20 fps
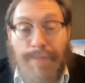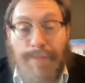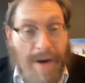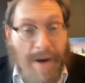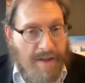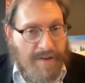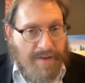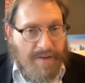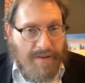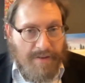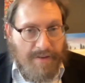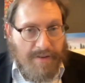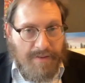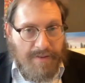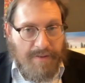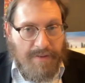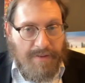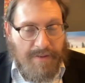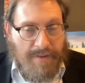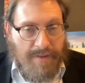But
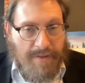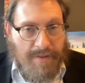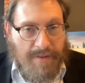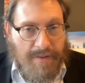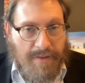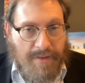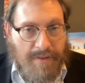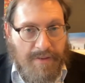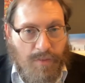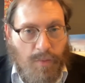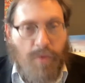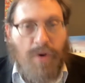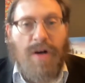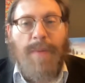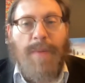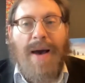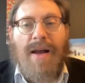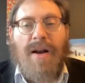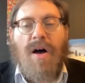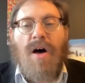what
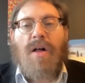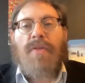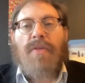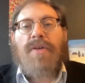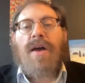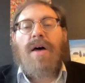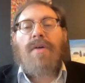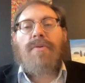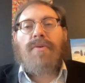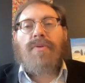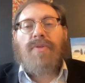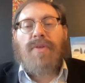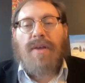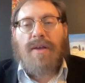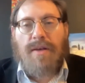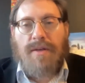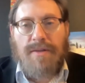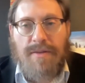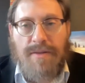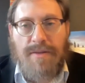about all the other
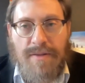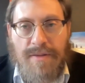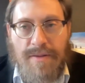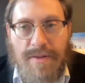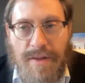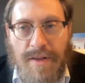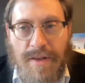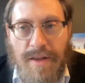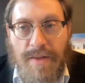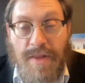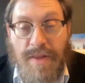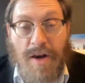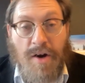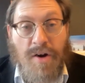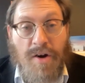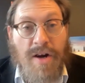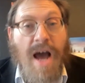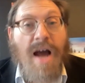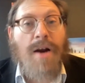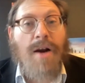things that are
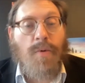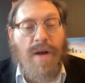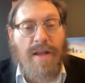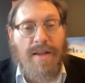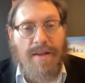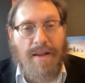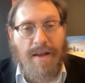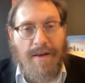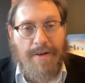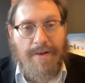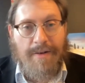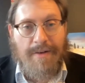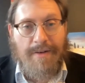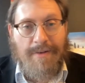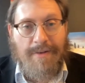not a red line?